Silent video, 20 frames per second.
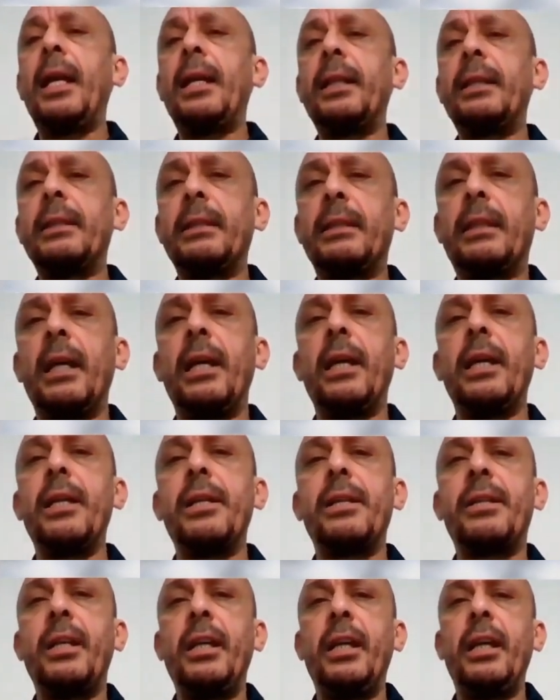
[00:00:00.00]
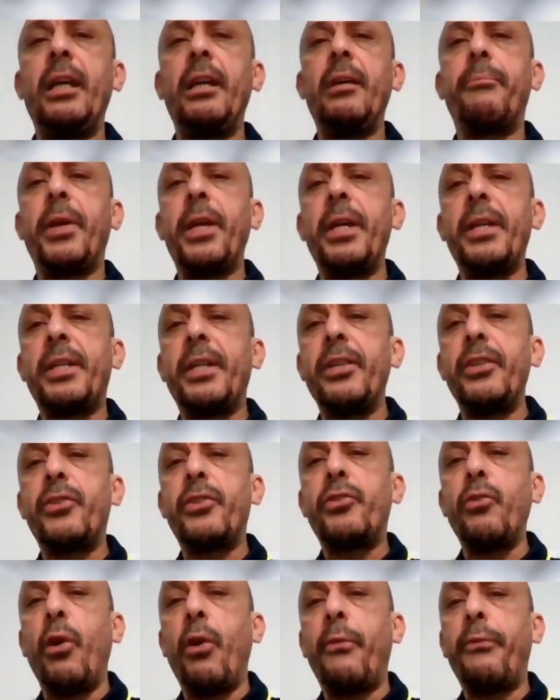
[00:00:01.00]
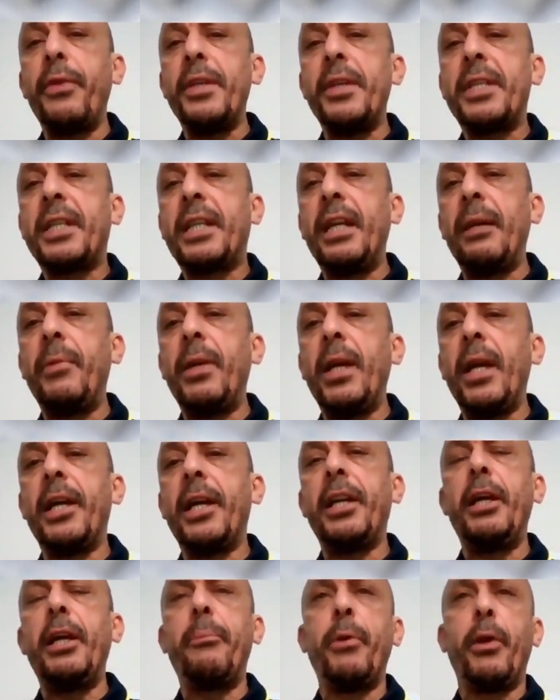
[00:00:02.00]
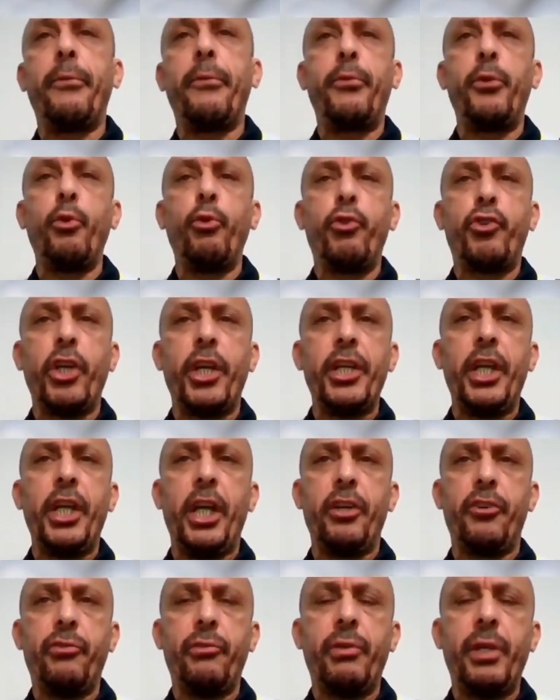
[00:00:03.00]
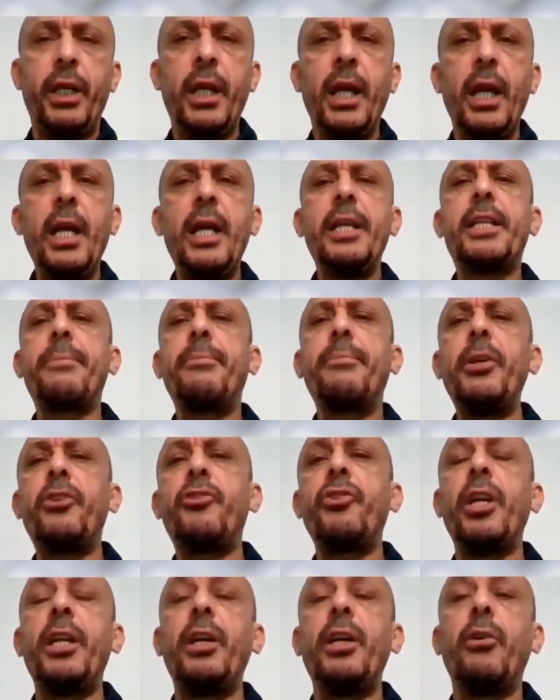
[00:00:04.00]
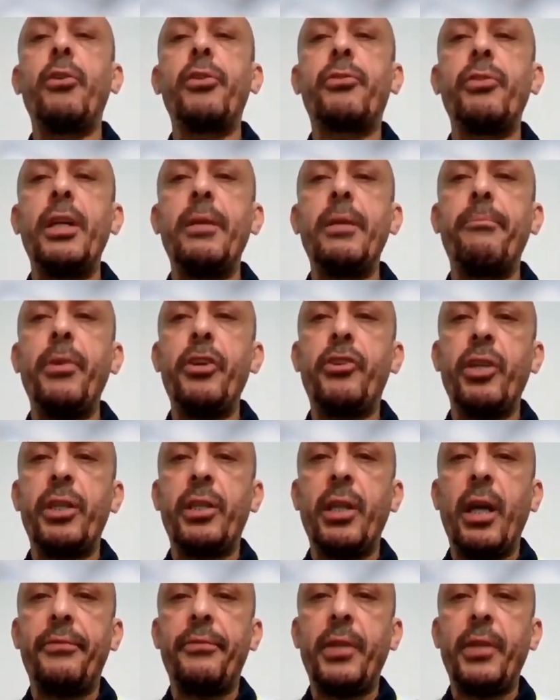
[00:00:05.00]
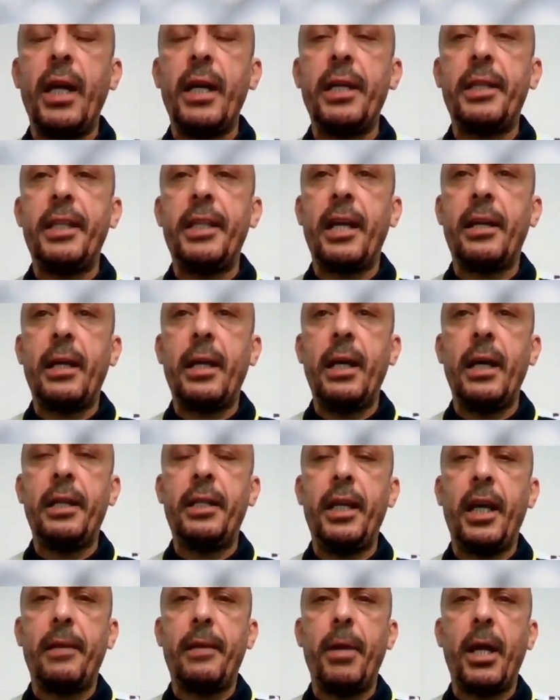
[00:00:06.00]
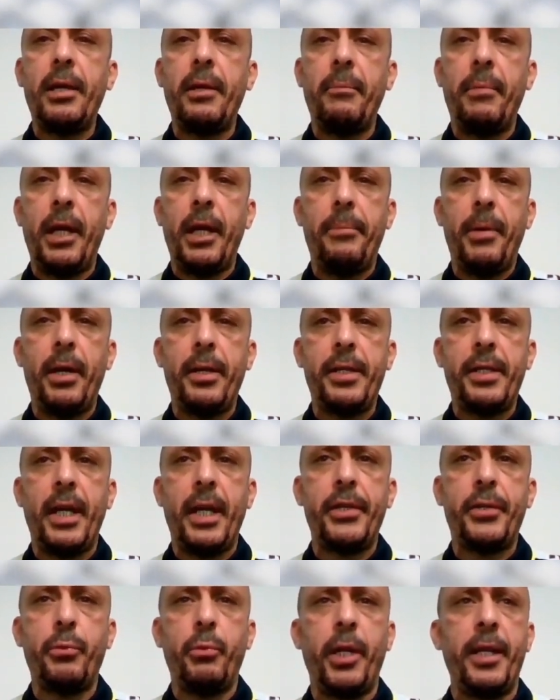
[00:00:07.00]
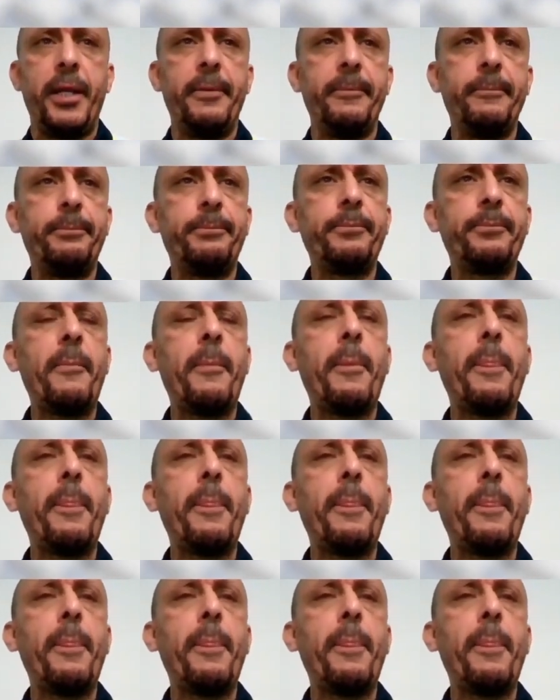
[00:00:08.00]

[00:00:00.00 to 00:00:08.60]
and the presence of ischemia reperfusion injury, especially also in patients after cardiac bypass as well.